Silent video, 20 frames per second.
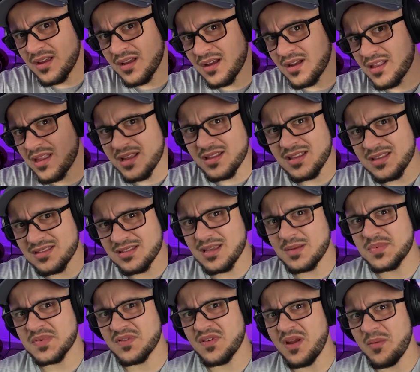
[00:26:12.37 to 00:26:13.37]
Click the
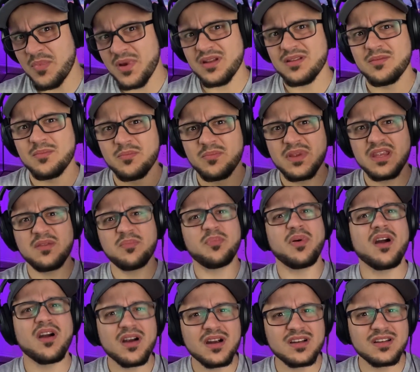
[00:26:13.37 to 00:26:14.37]
subscribe button. Be
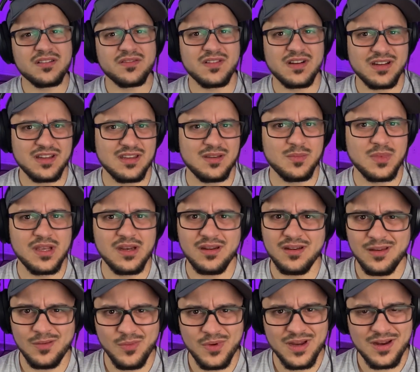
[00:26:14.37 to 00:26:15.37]
part of our
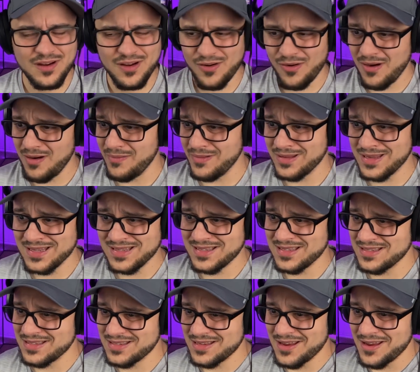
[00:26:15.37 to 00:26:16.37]
community. We are growing. This
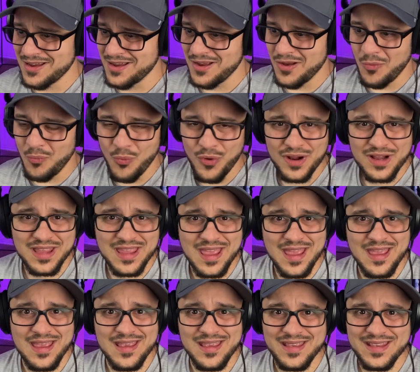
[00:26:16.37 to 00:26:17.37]
is
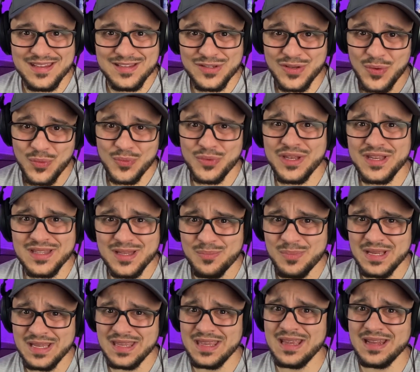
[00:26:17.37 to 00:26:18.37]
1K is only the
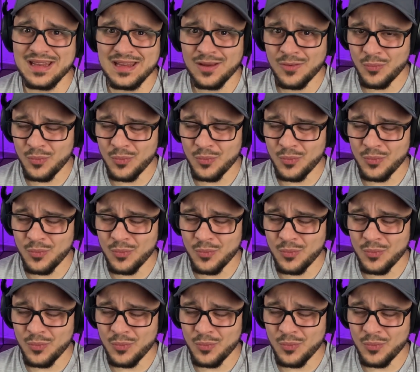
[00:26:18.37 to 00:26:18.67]
beginning.